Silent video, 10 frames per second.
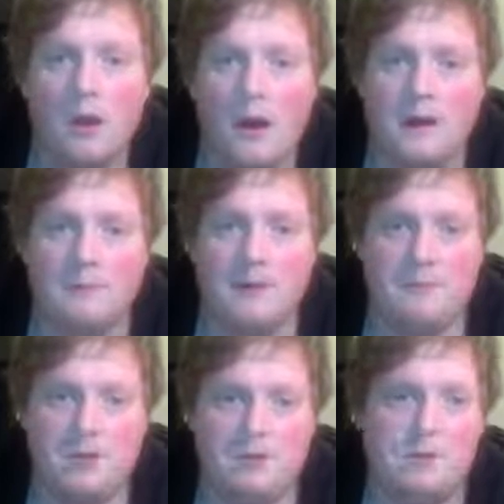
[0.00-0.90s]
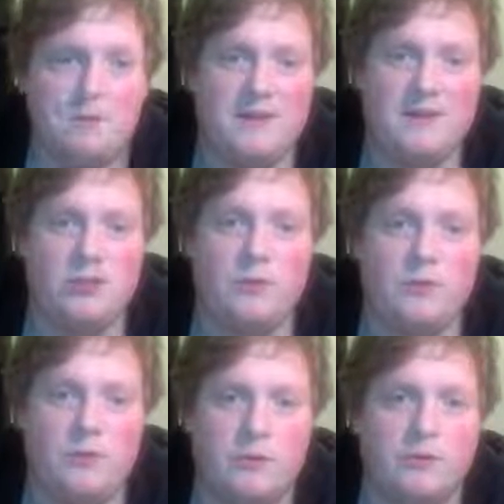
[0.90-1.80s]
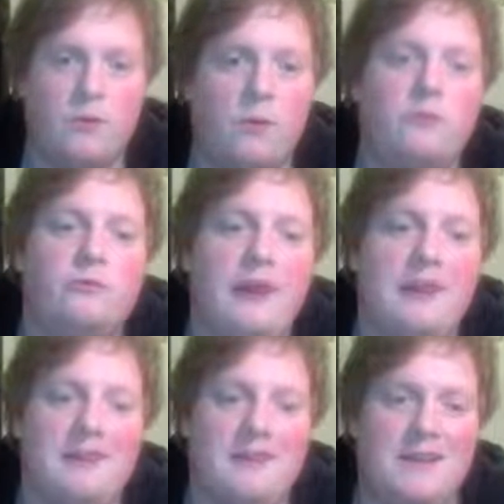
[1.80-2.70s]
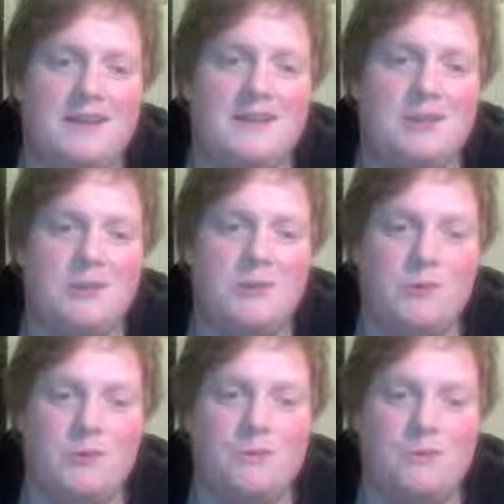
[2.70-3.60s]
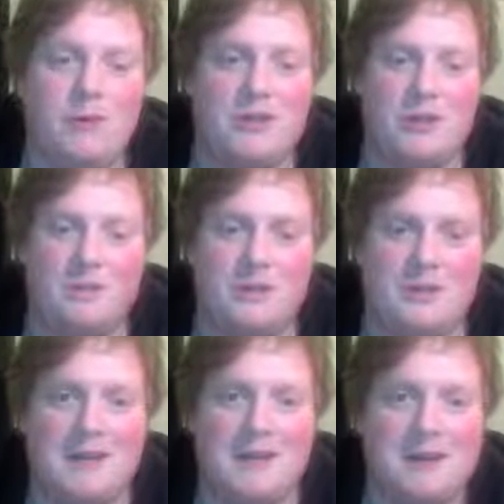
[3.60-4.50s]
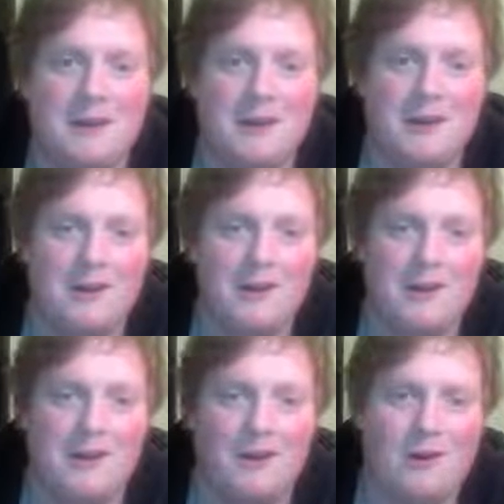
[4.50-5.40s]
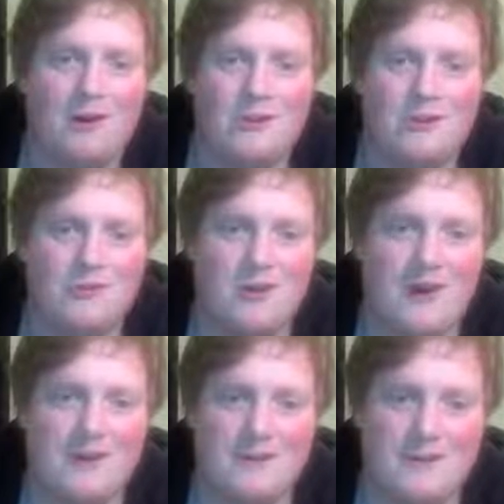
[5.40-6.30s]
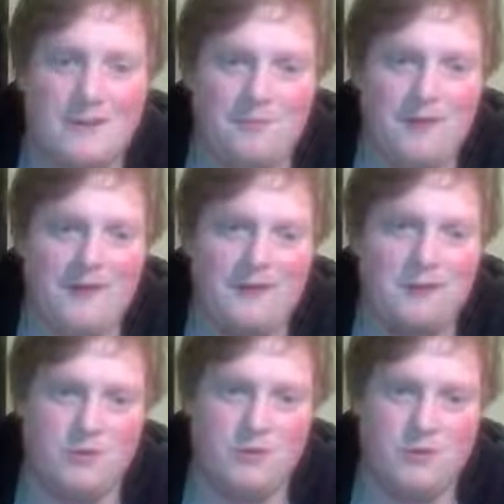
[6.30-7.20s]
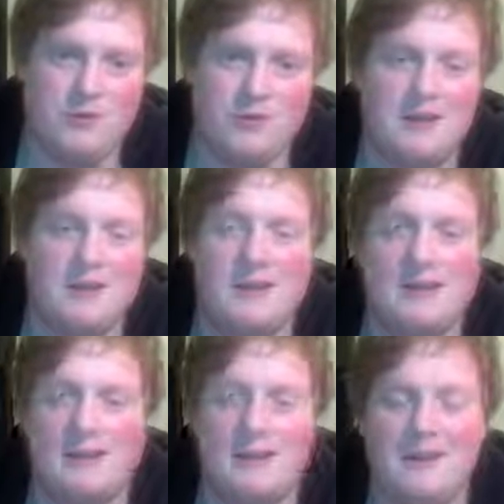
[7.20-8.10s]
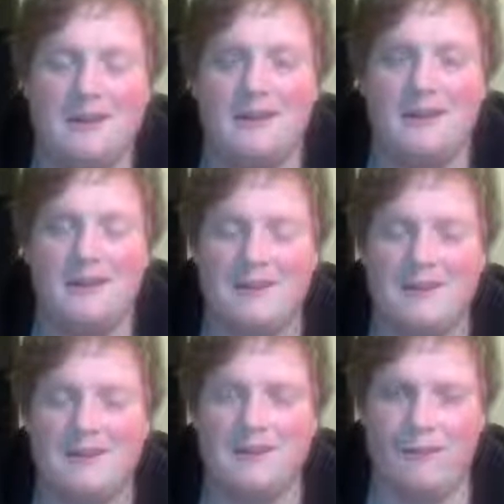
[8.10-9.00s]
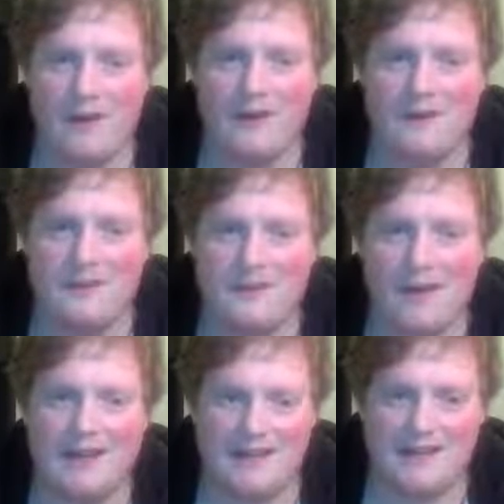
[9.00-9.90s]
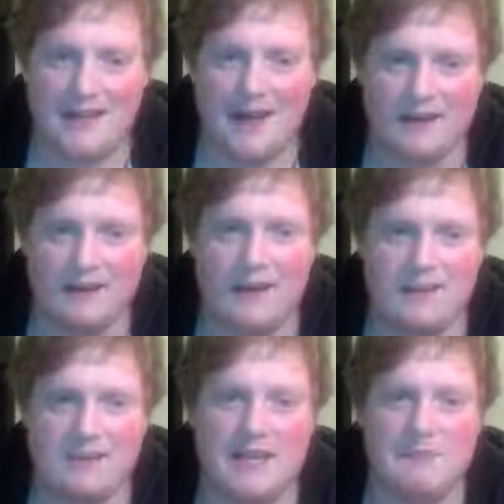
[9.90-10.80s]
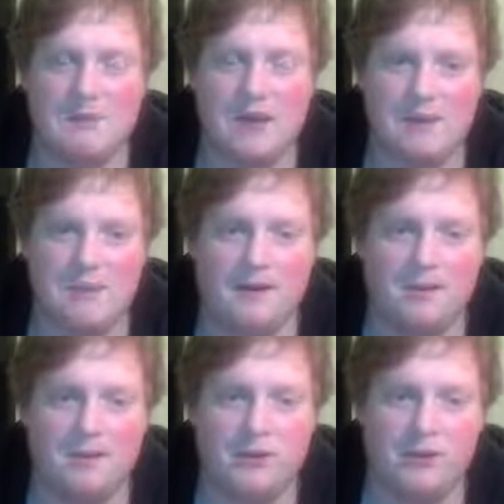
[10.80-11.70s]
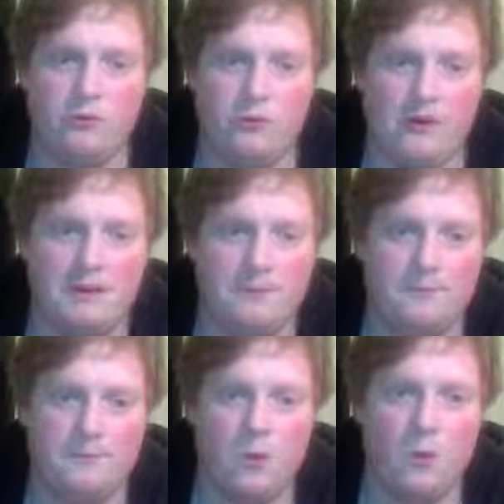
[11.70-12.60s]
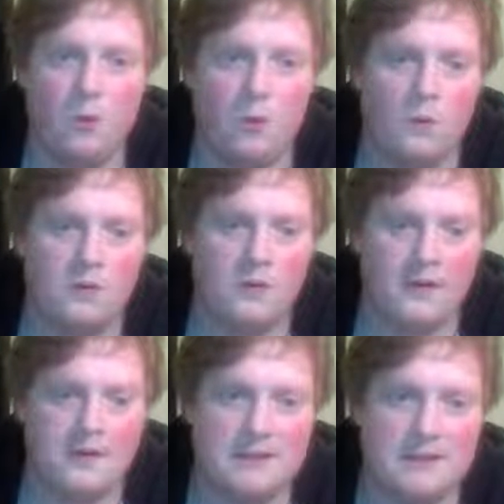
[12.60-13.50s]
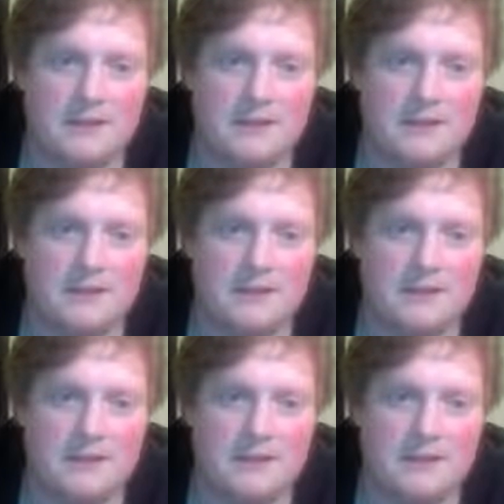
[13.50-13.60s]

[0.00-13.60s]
And he played bishop to b2. So already these two bishops are trying their best to just defend and attack at the same time, and skewering all these